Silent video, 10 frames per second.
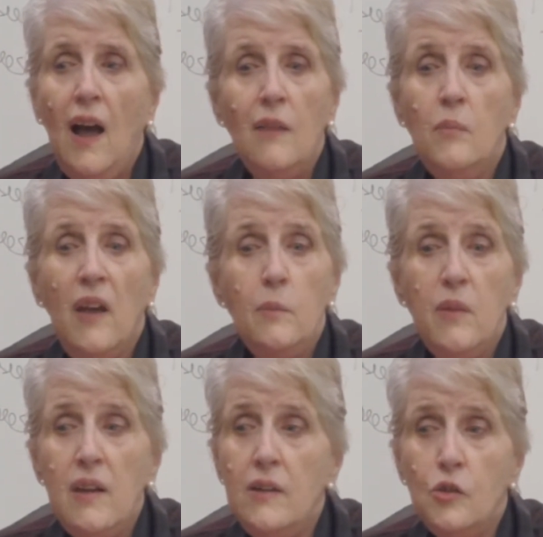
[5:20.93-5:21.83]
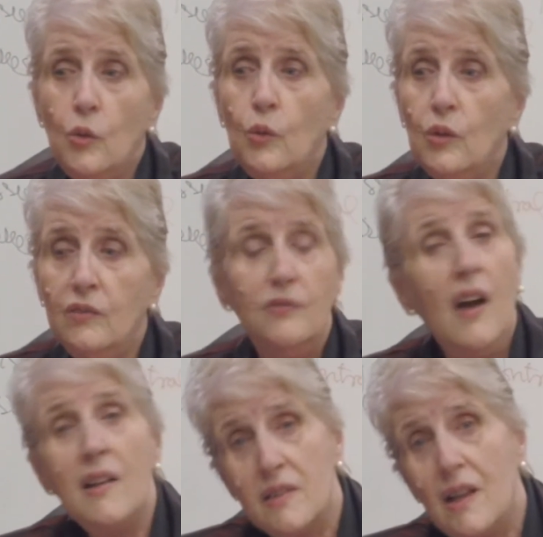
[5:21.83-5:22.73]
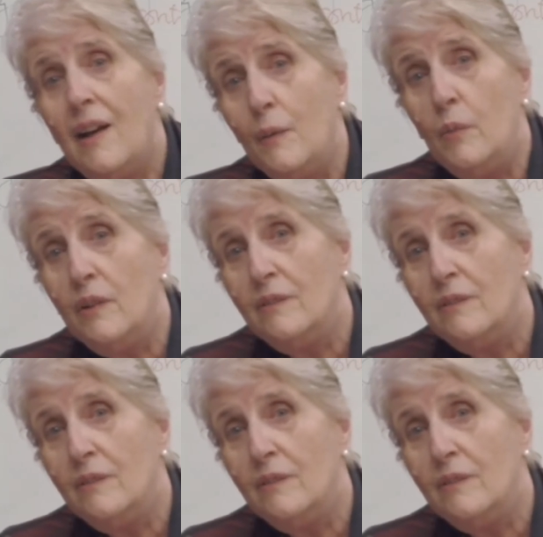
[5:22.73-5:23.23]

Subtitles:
and maybe talk via Skype.